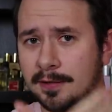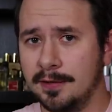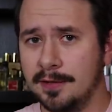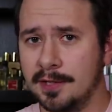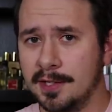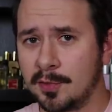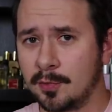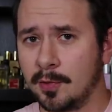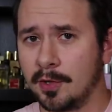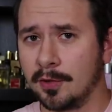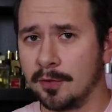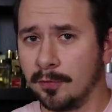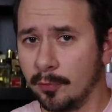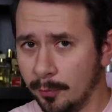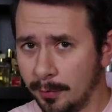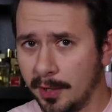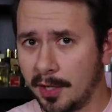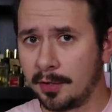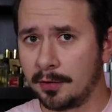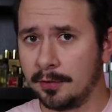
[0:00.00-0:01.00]
this
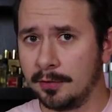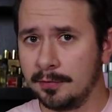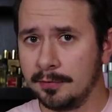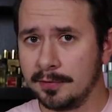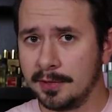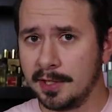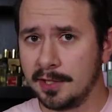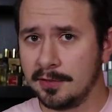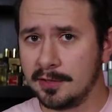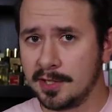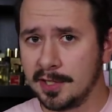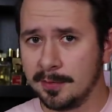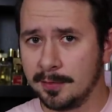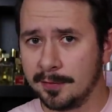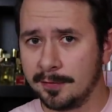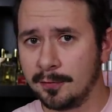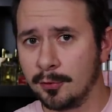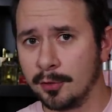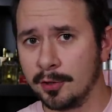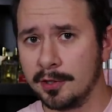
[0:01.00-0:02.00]
wonderful bottle that you see
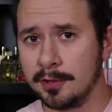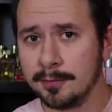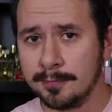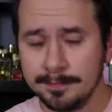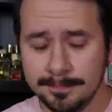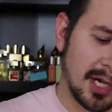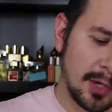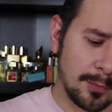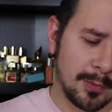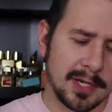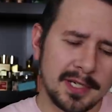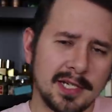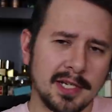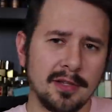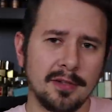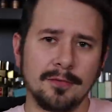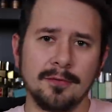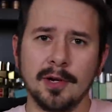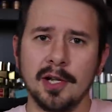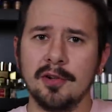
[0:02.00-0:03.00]
before you. I'll break
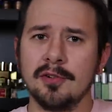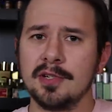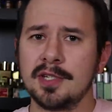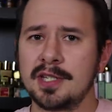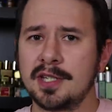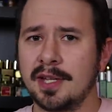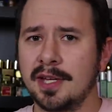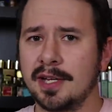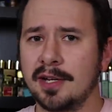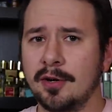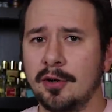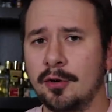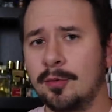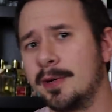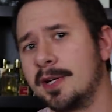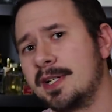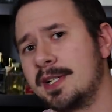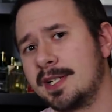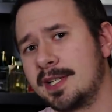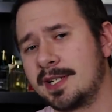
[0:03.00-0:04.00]
down the fragrance like
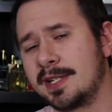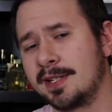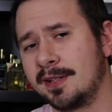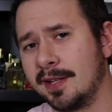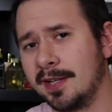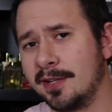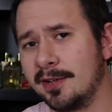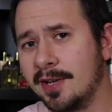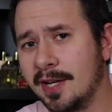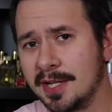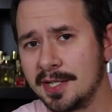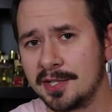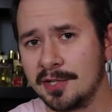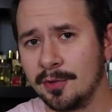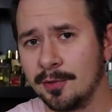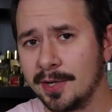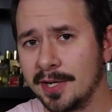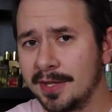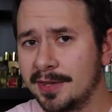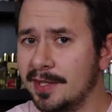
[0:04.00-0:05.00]
always, let you guys
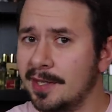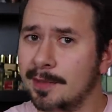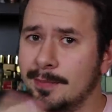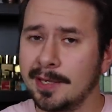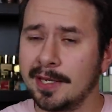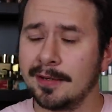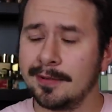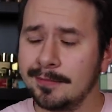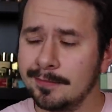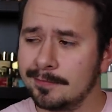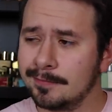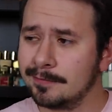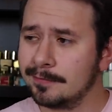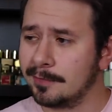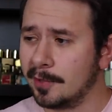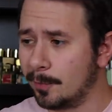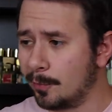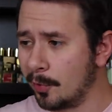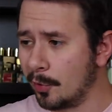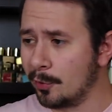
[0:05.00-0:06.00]
know what I think about it,
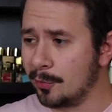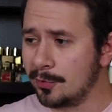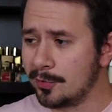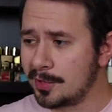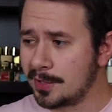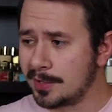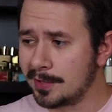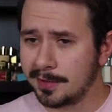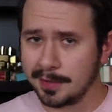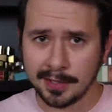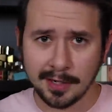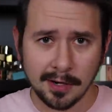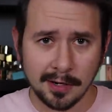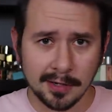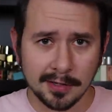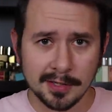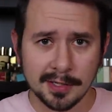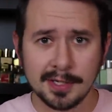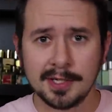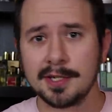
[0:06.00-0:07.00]
the pros, the
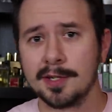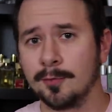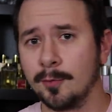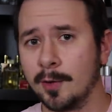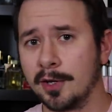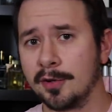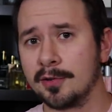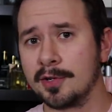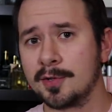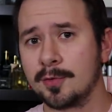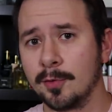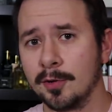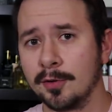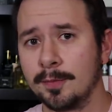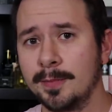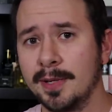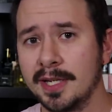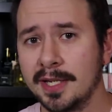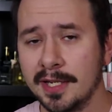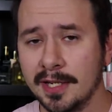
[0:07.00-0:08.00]
cons, and whether it's
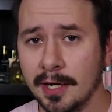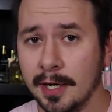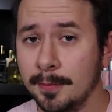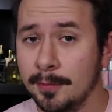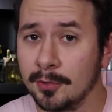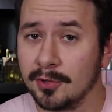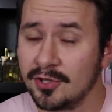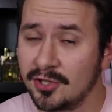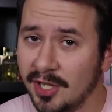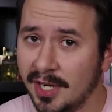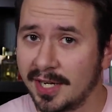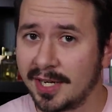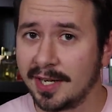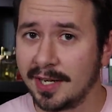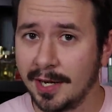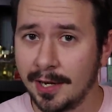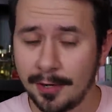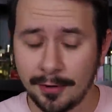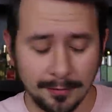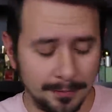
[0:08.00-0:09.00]
worth picking up or
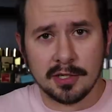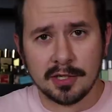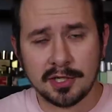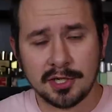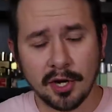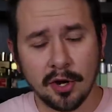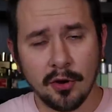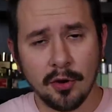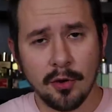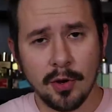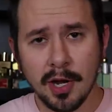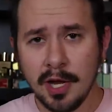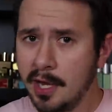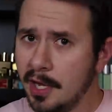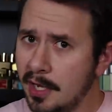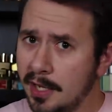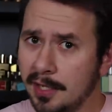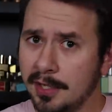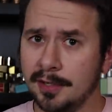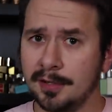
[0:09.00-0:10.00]
checking out. So
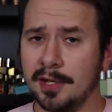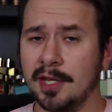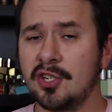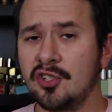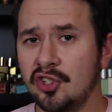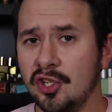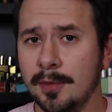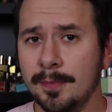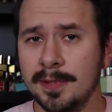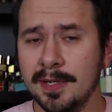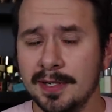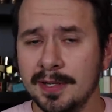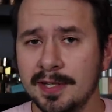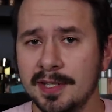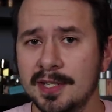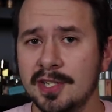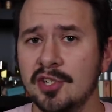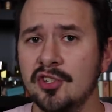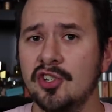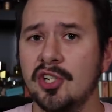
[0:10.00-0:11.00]
let's jump into
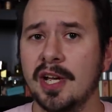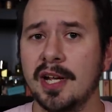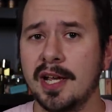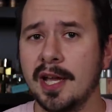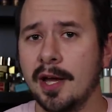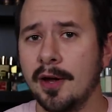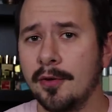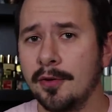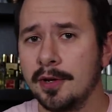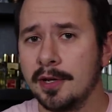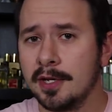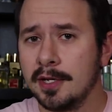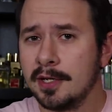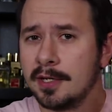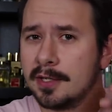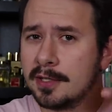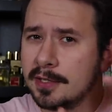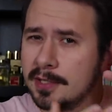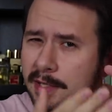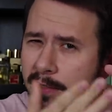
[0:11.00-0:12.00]
this and check out
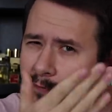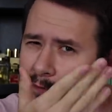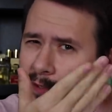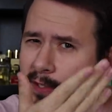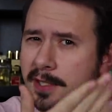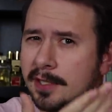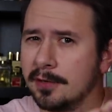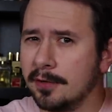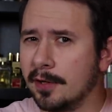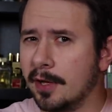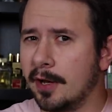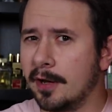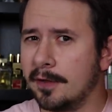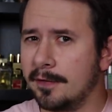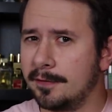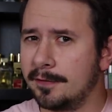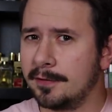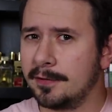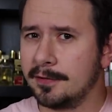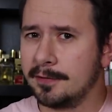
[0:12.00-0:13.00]
Tiffany in
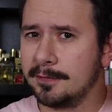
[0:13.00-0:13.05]
Love.